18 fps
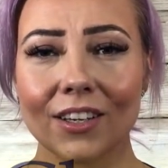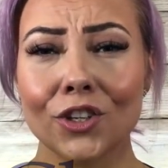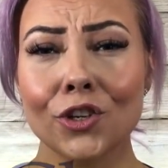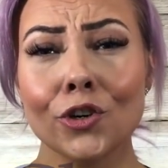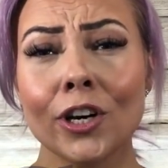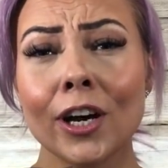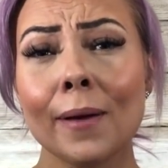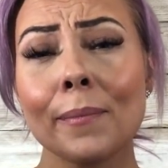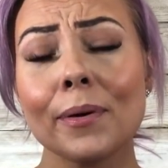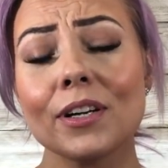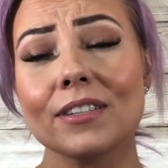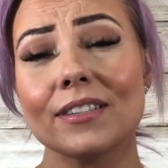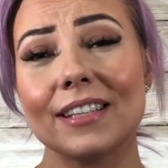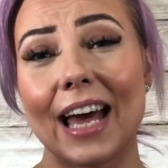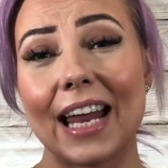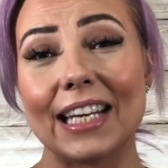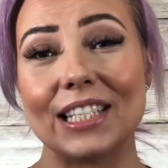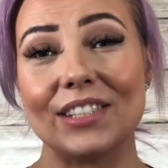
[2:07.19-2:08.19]
Cucumbers
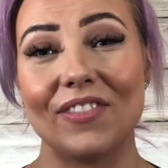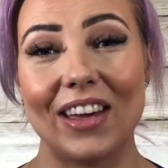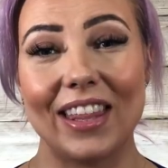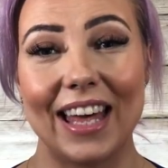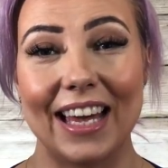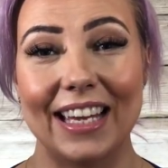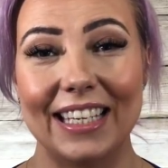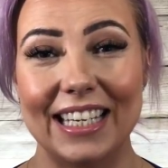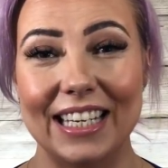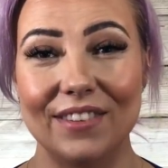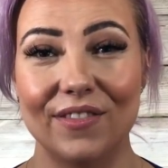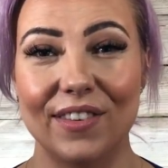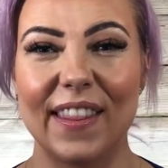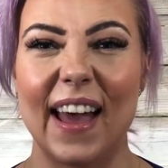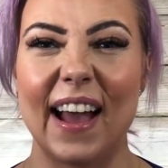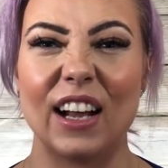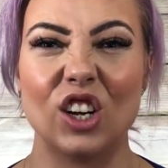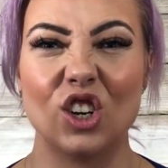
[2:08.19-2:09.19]
satisfy that need
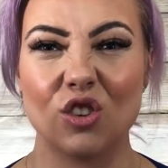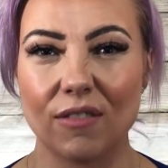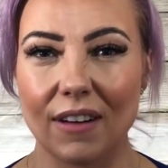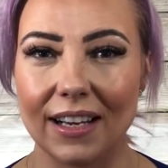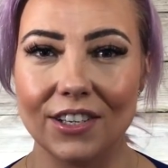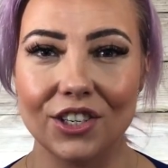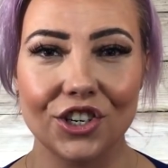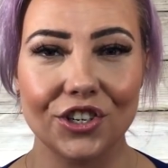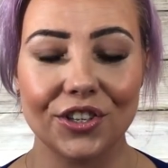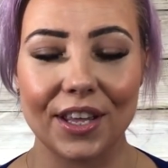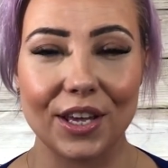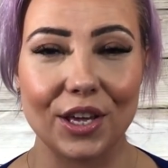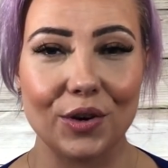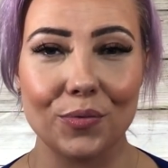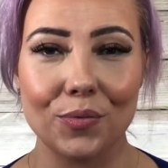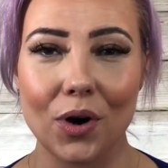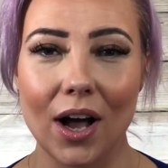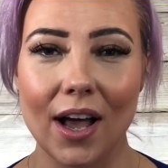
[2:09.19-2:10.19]
for that crunch that
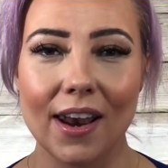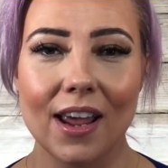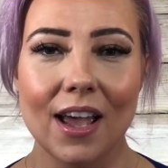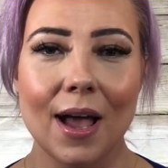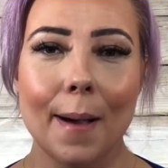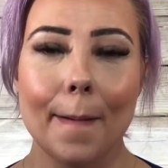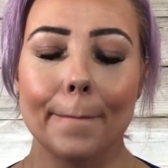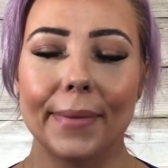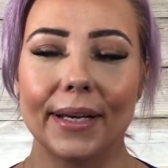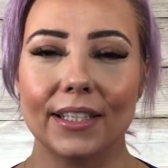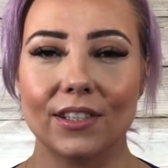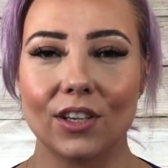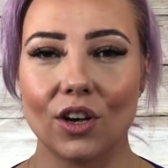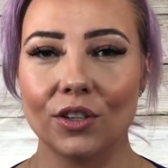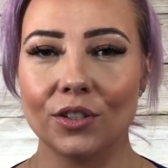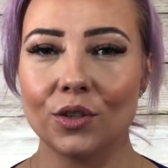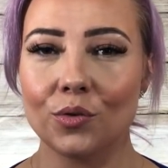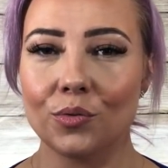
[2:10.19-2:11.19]
you want, but it's
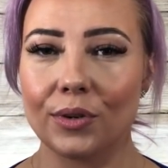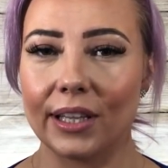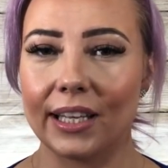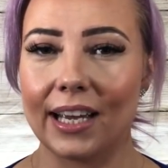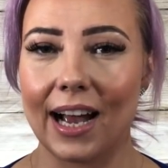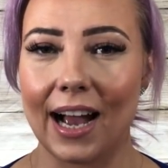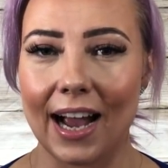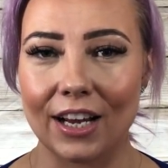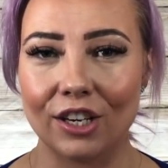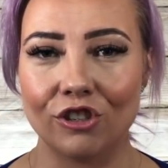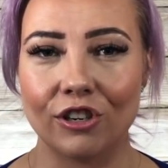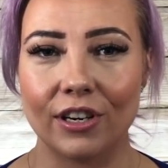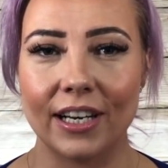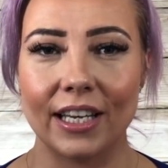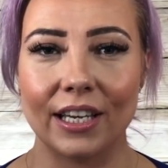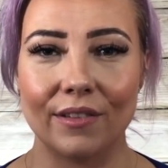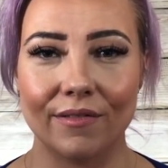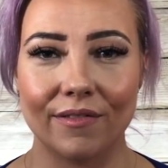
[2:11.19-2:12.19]
also really
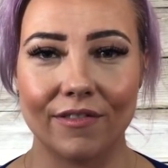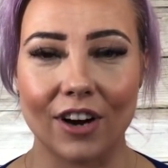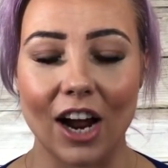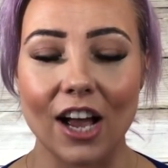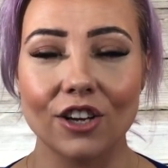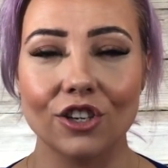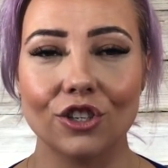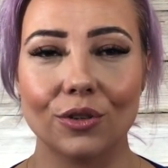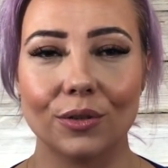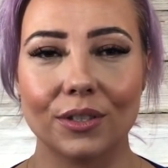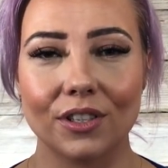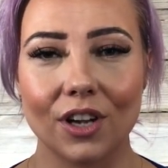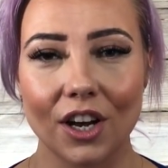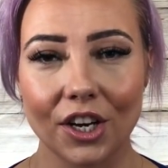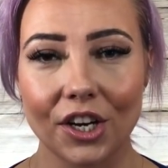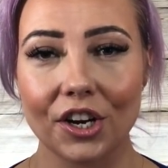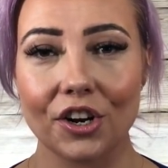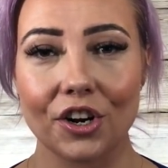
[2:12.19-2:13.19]
hydrating and fresh, so it's
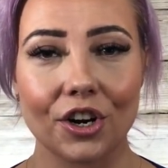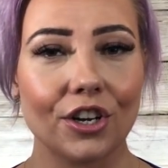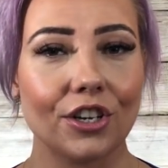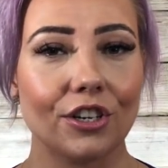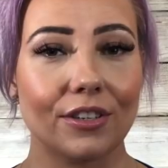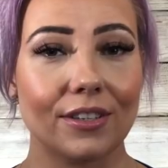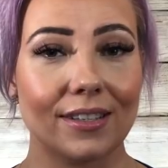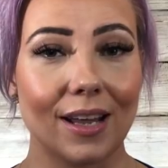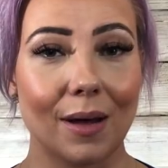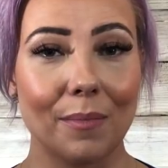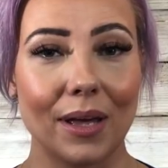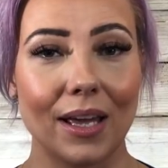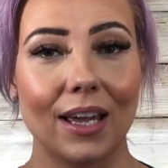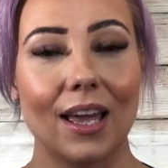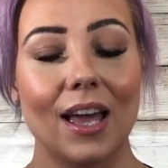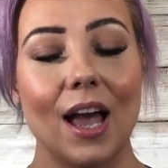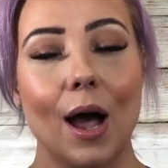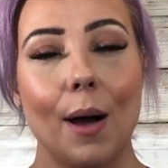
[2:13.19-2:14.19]
not going to hurt your
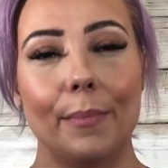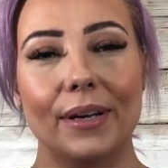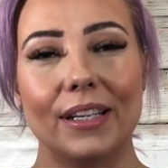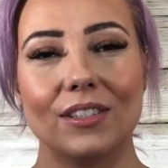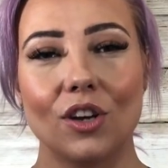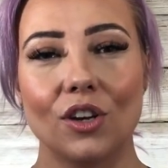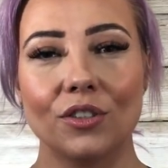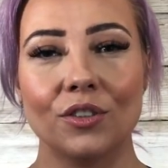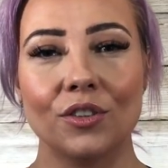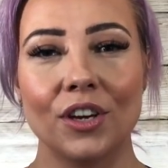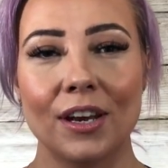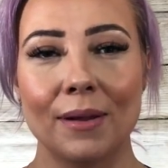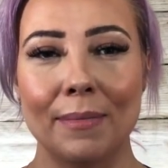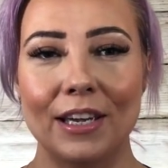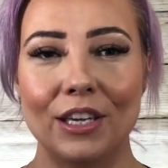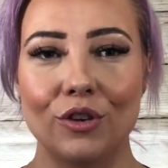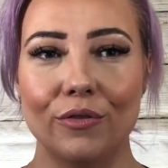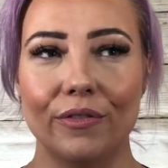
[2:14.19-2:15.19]
stomach, but it's also going
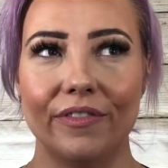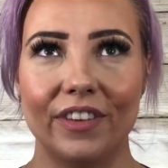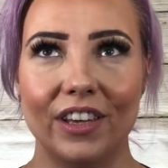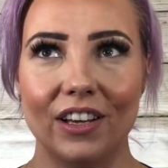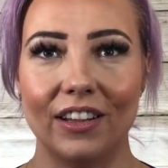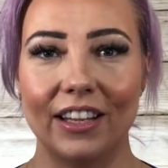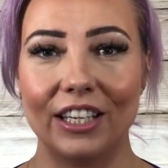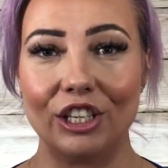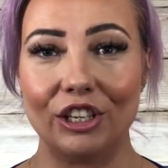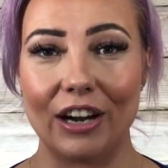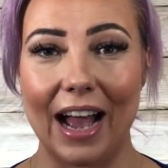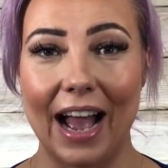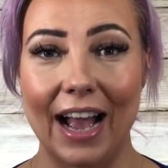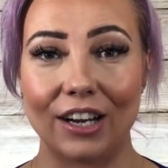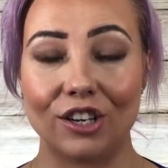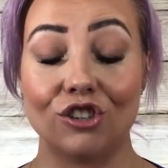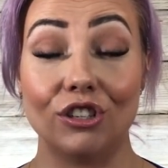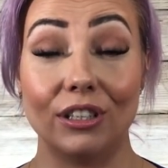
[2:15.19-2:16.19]
to make you feel like you're
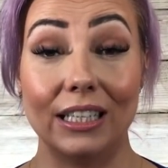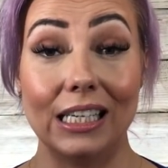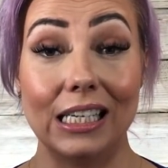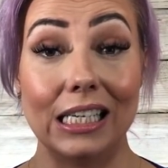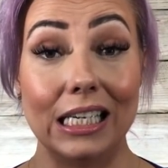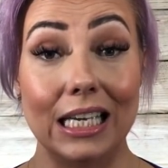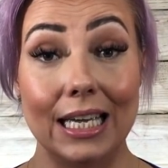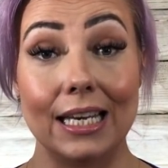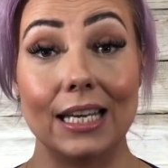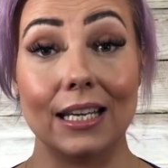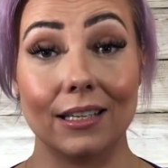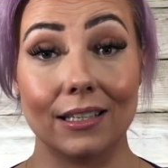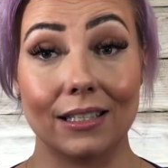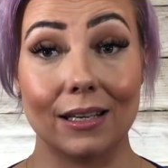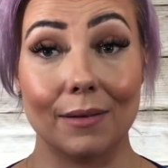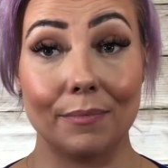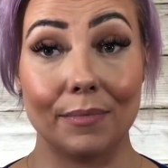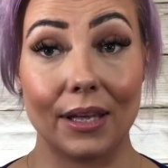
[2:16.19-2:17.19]
actually eating
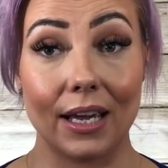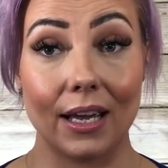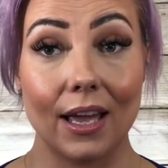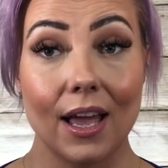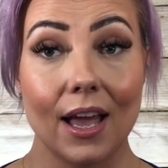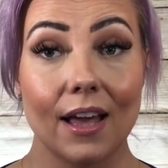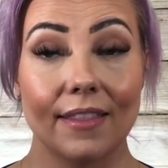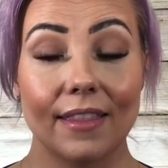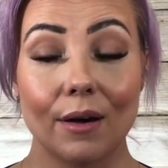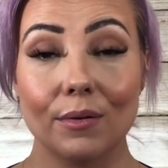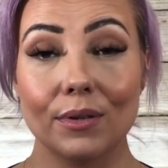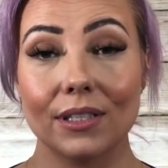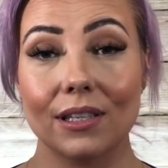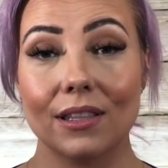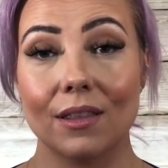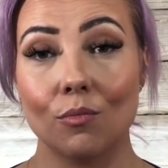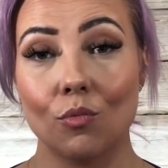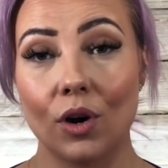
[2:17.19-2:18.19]
something. That
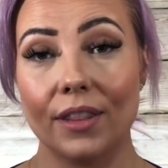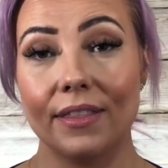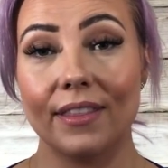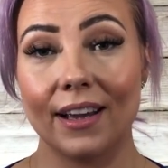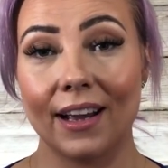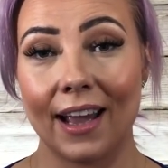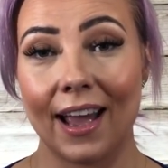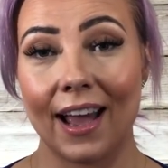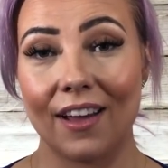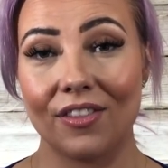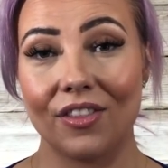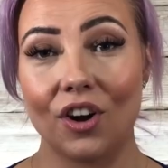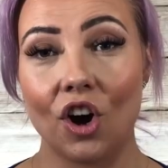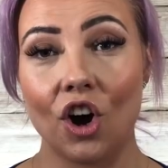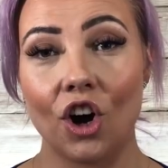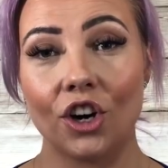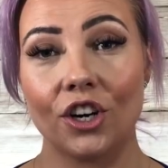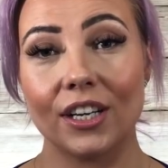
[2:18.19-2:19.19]
was the one thing I had the
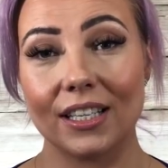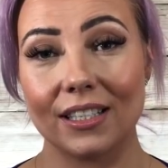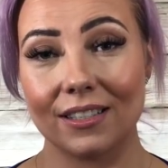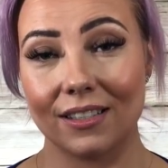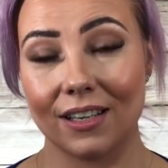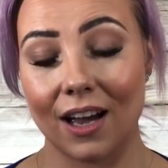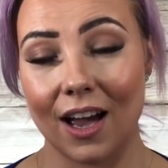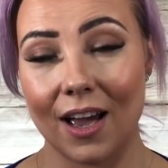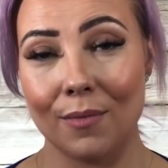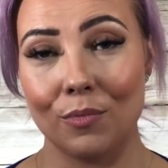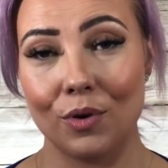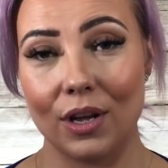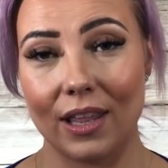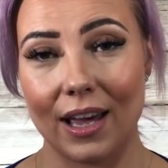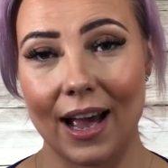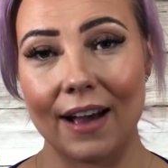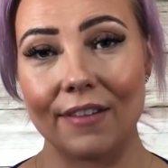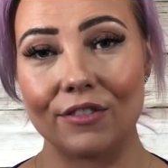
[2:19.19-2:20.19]
hardest time
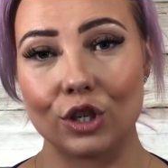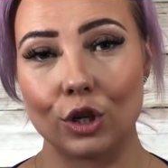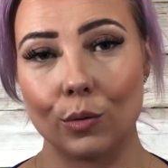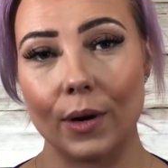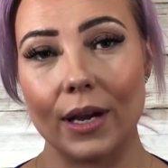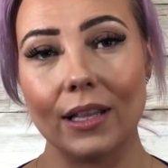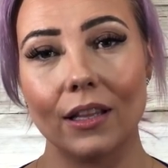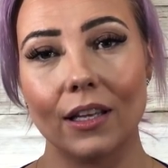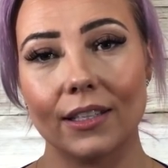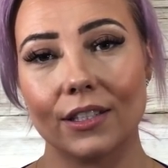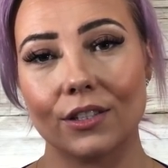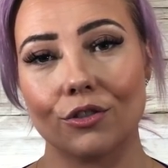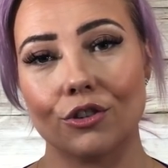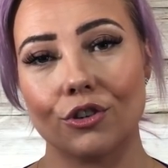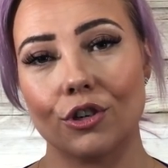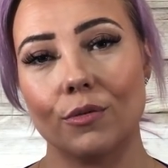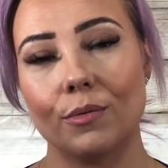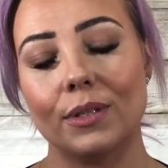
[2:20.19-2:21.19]
with after weight loss
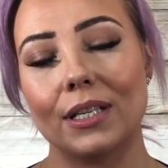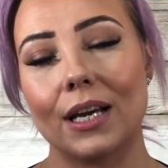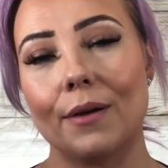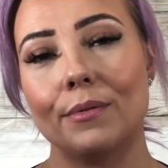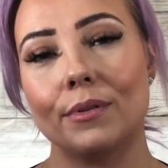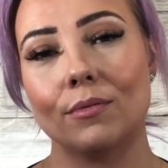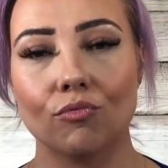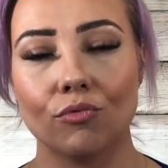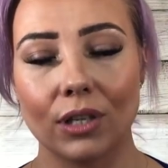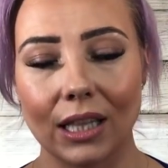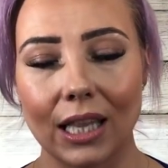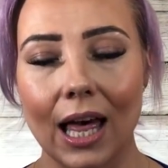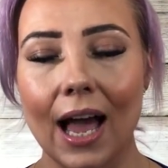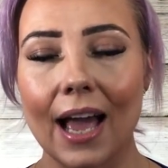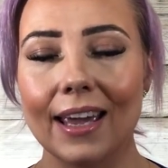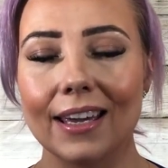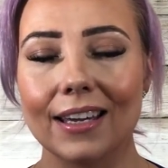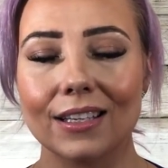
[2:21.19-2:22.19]
surgery, was I was
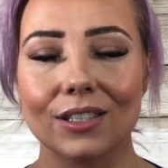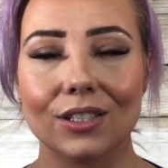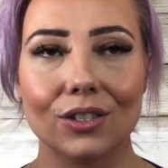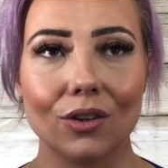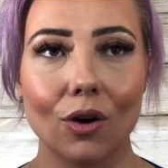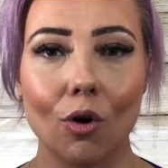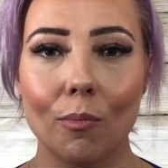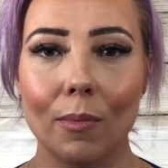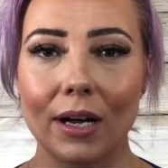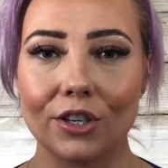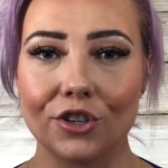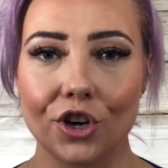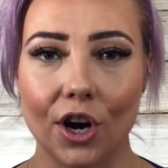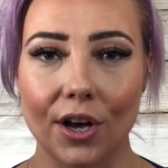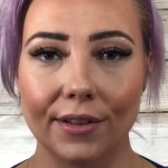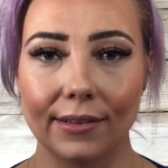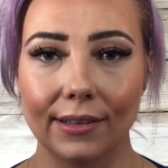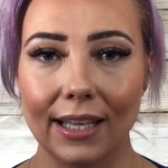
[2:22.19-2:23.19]
relying so much
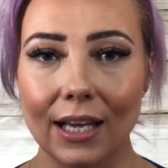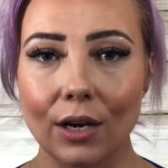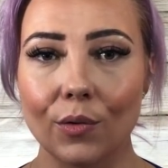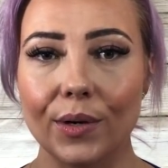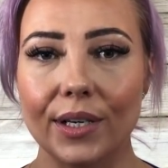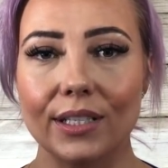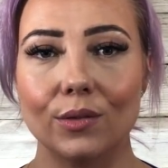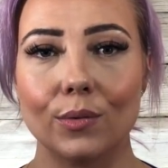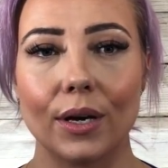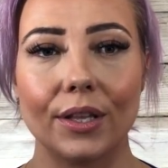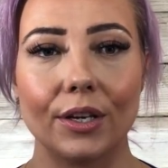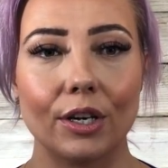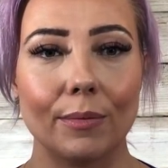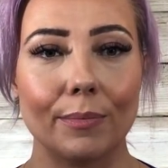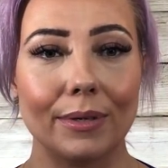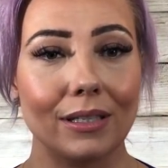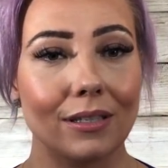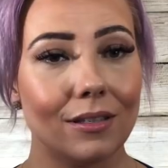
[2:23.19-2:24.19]
on liquids, whether
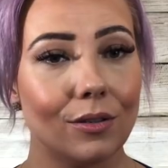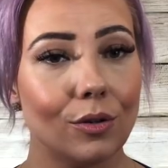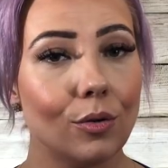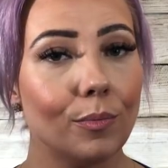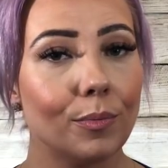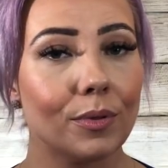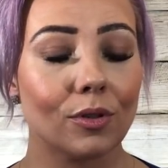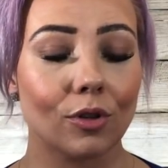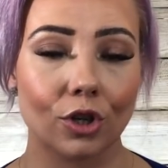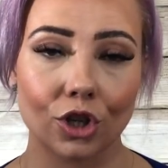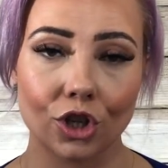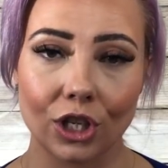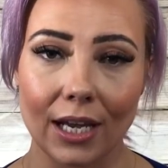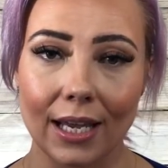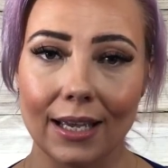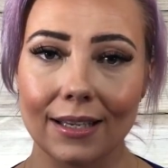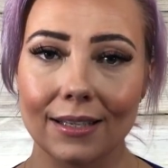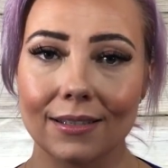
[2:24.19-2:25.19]
it be soups or
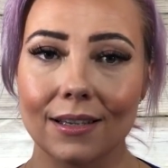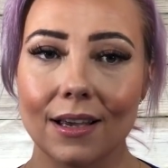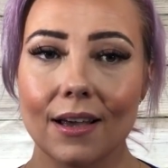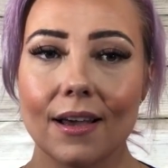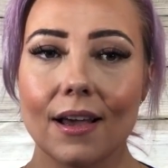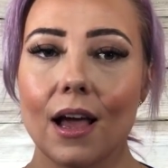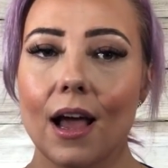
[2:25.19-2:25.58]
shakes.